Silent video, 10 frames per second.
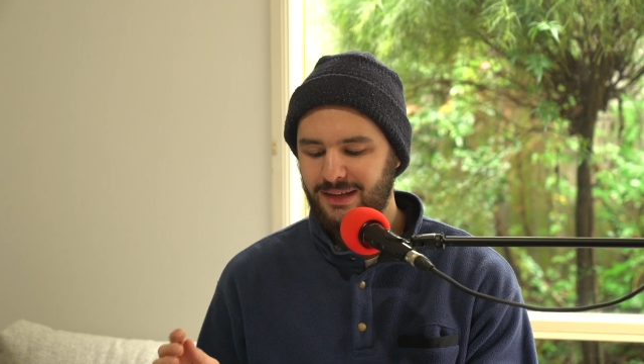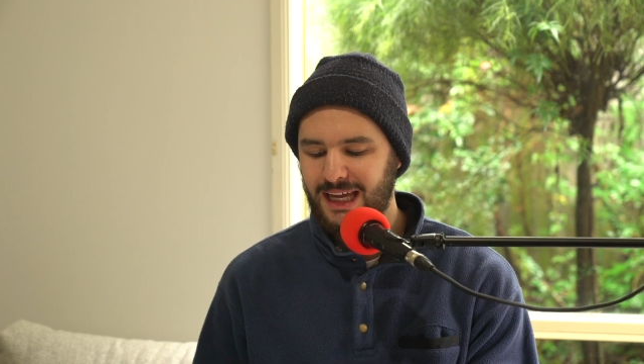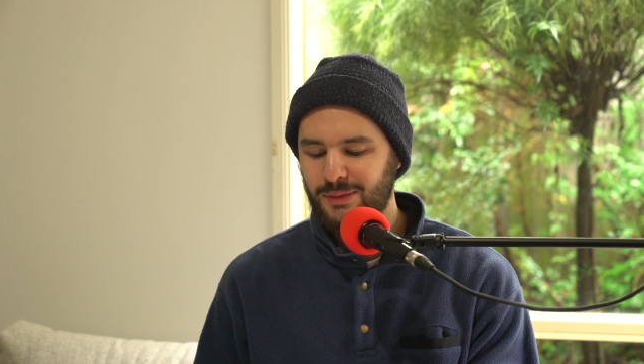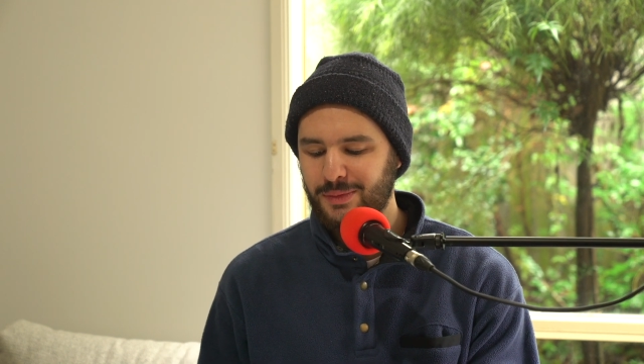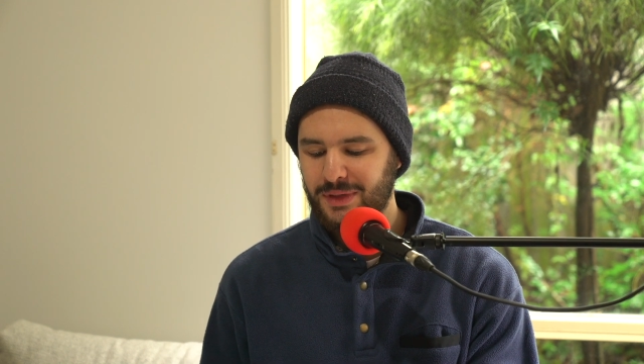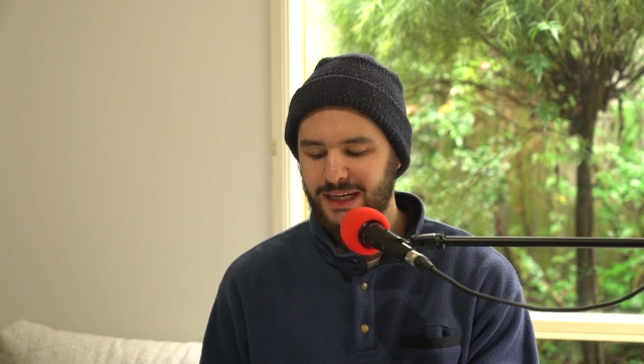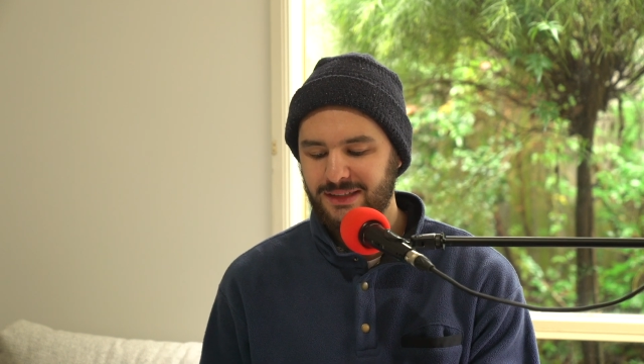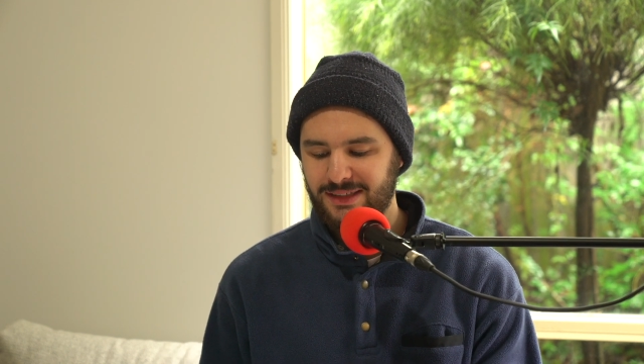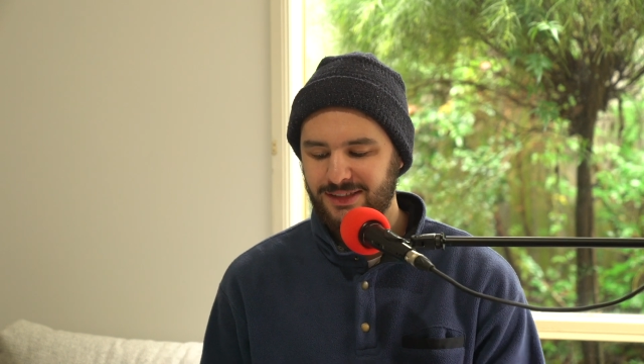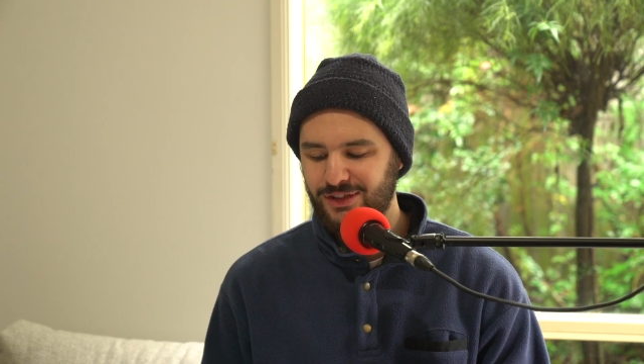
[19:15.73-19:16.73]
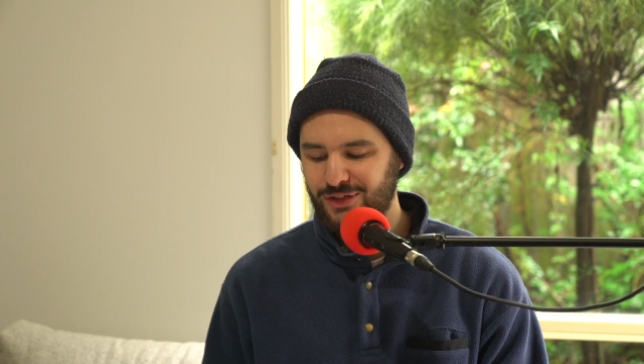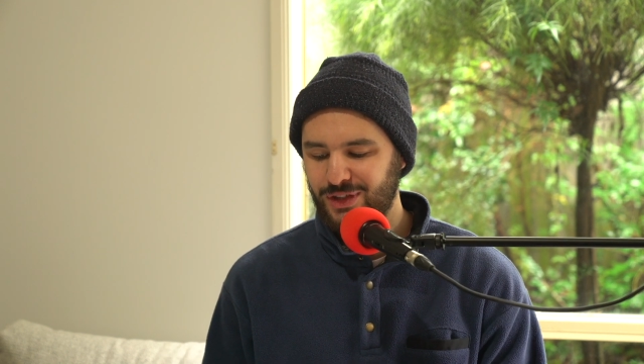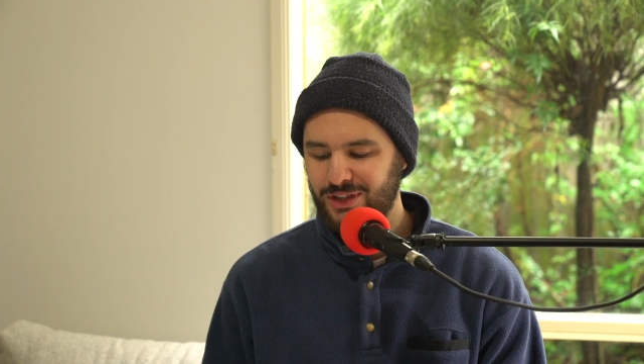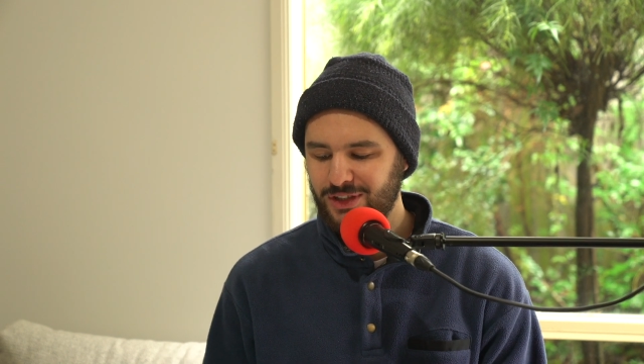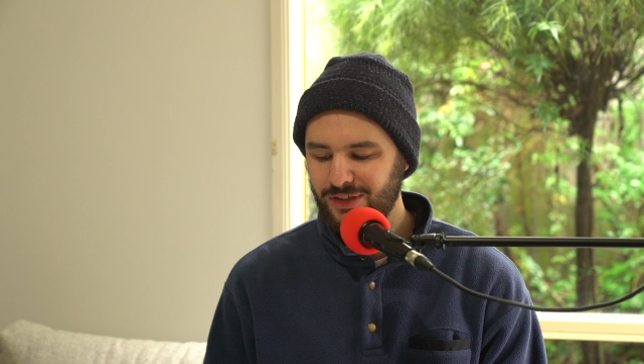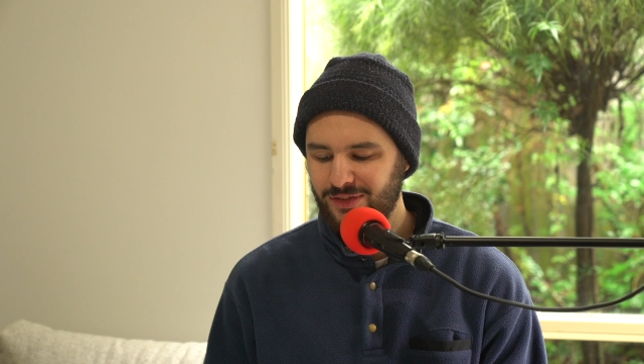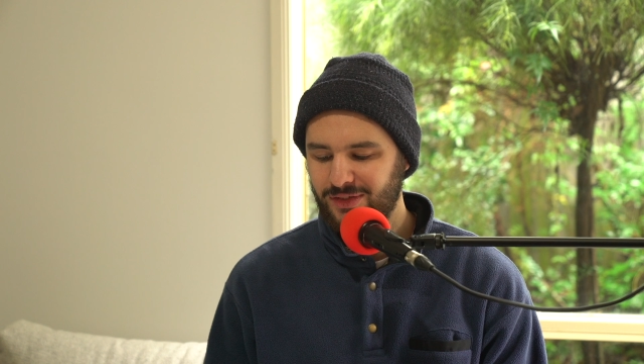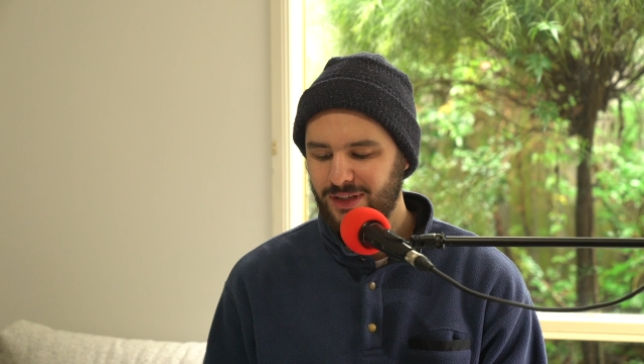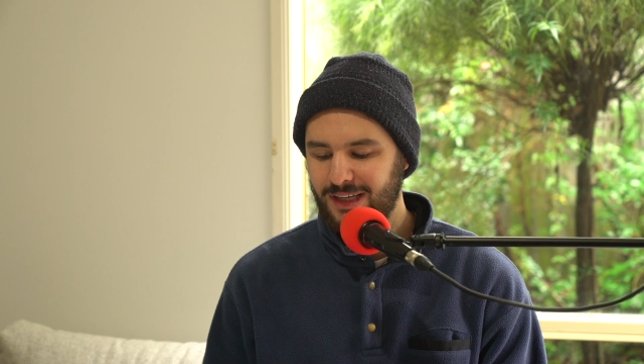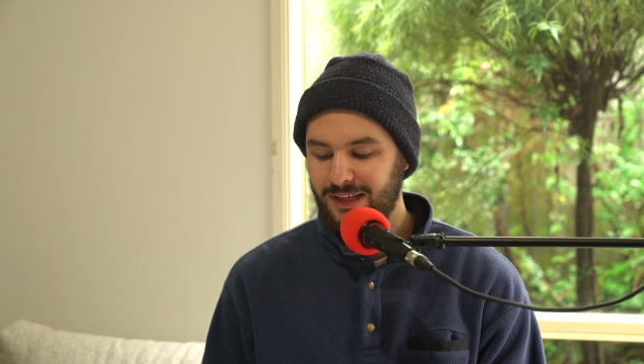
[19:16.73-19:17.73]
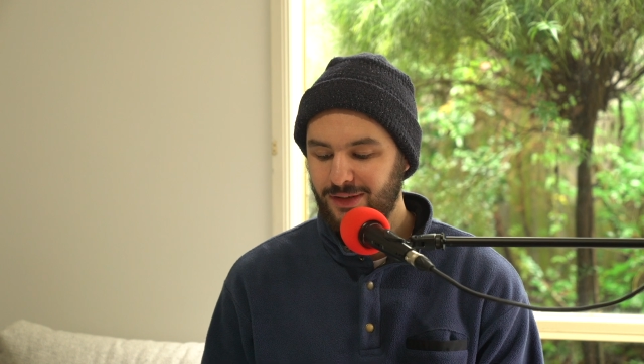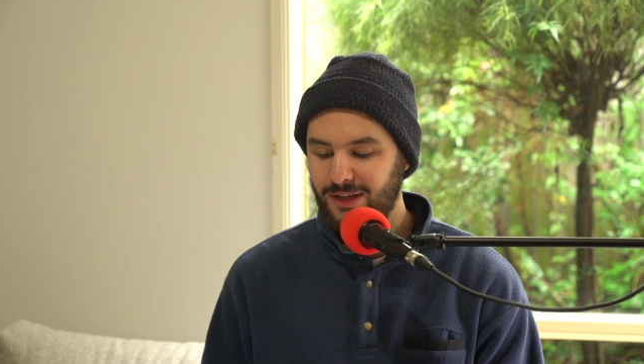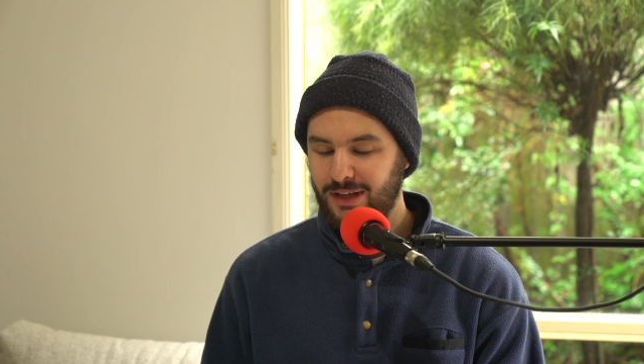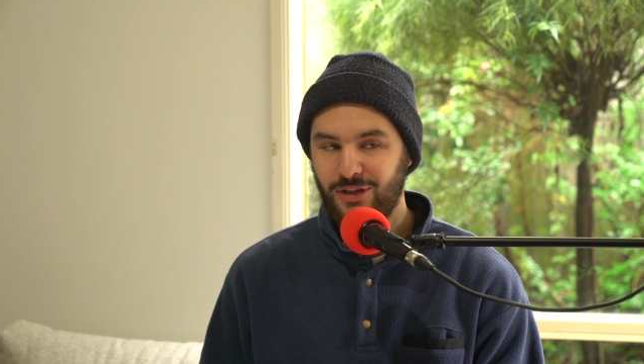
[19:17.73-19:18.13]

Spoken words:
animal blood isn't as nutritious. Mm-hmm.